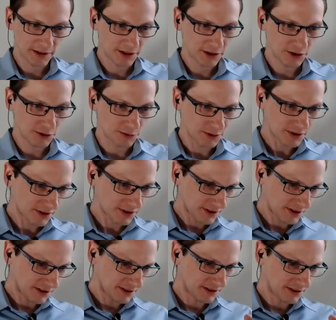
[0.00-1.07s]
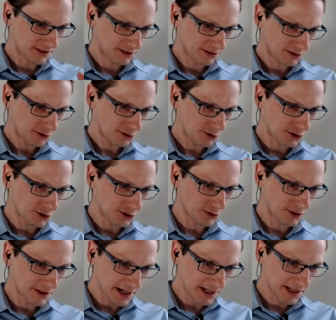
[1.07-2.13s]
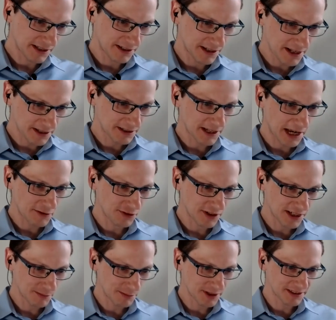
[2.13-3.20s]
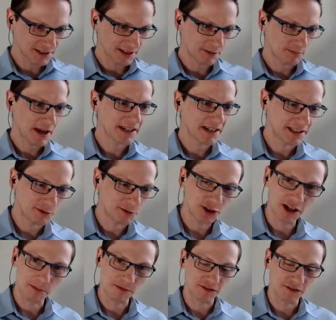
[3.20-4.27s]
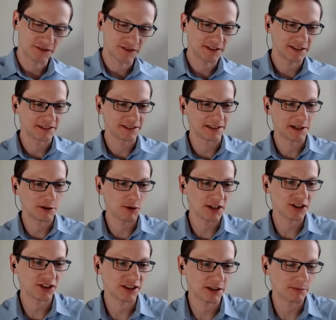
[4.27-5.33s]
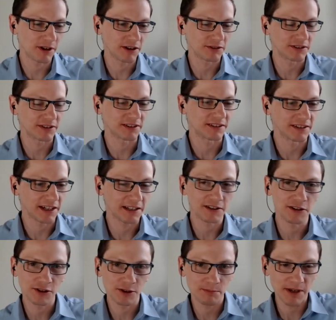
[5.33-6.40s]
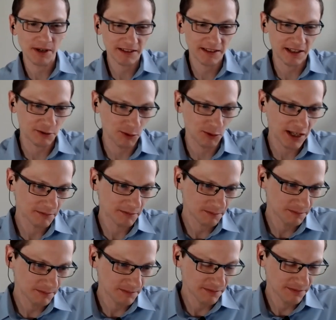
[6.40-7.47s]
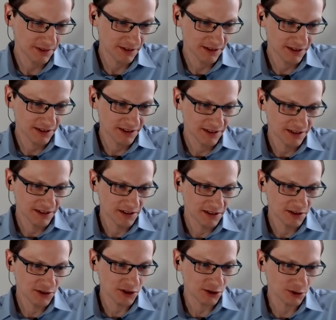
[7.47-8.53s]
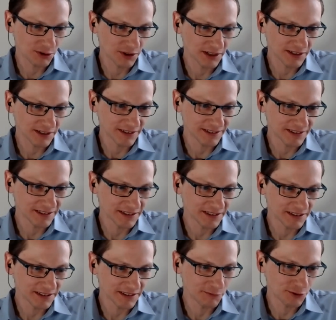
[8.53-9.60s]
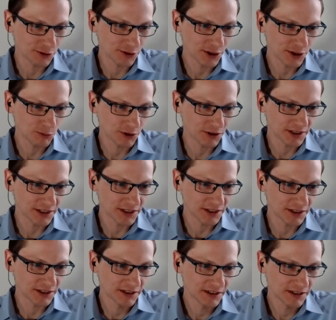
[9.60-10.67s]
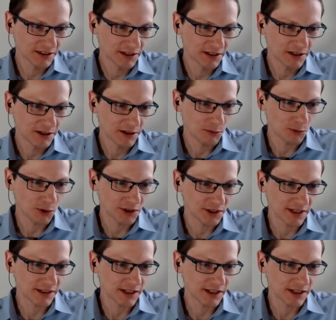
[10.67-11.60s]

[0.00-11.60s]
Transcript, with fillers: thank you. Good. So next, let's dive a little bit in the specs. There were a couple of uh, questions about uh, analog specs as well. So uh, the first one here what is